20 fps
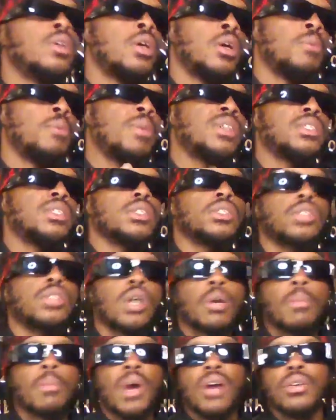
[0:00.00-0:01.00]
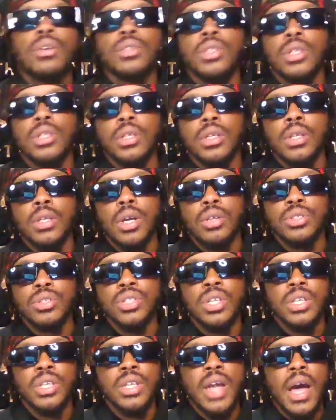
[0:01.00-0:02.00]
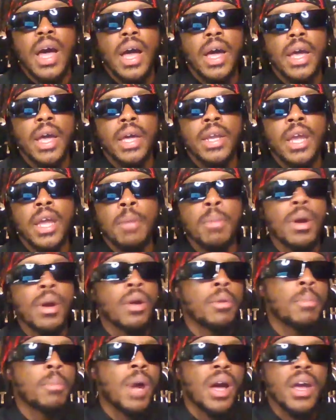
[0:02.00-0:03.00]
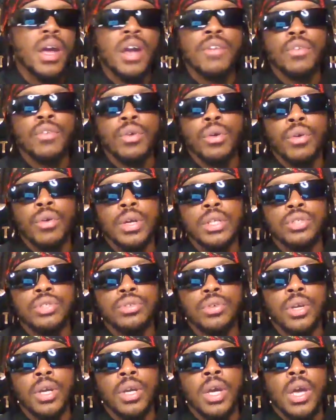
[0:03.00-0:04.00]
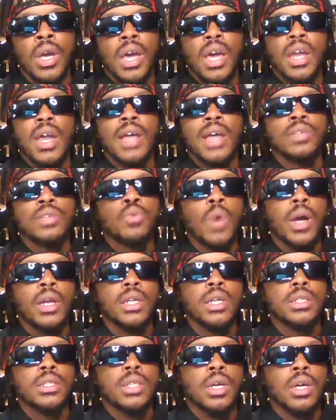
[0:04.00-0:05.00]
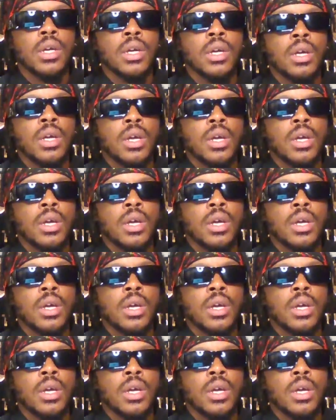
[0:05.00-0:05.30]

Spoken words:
Basically talking about her son. Her son died, and they buried him by evergreen tree, and that's why they say,